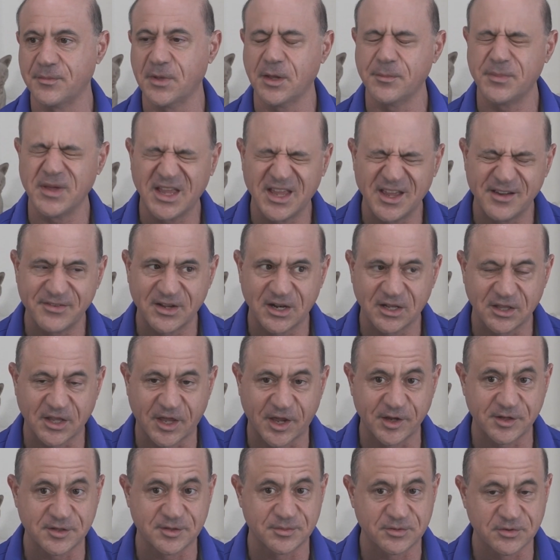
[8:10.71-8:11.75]
maybe give it a
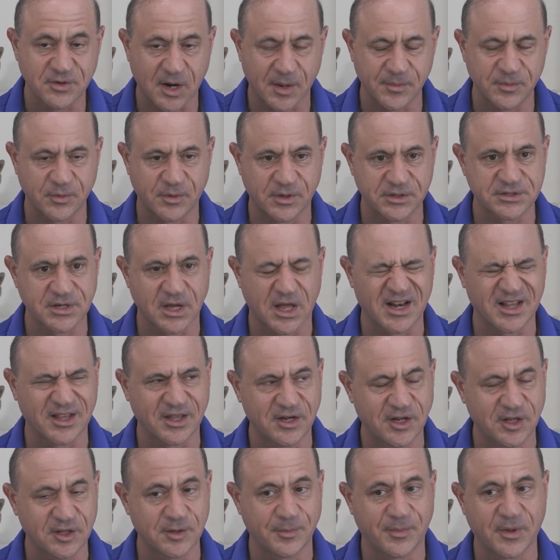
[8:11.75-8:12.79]
like, subscribe to our channel,
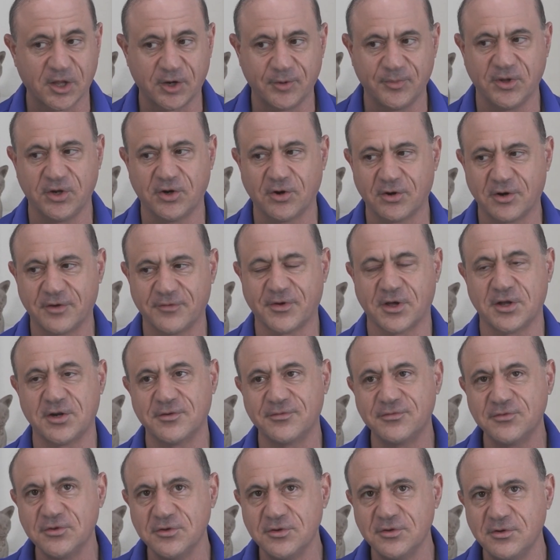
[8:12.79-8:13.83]
and hit the bell to be notified
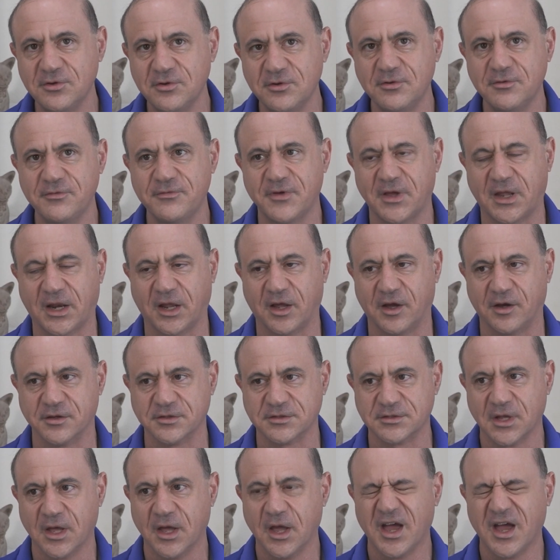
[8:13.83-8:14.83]
of new videos.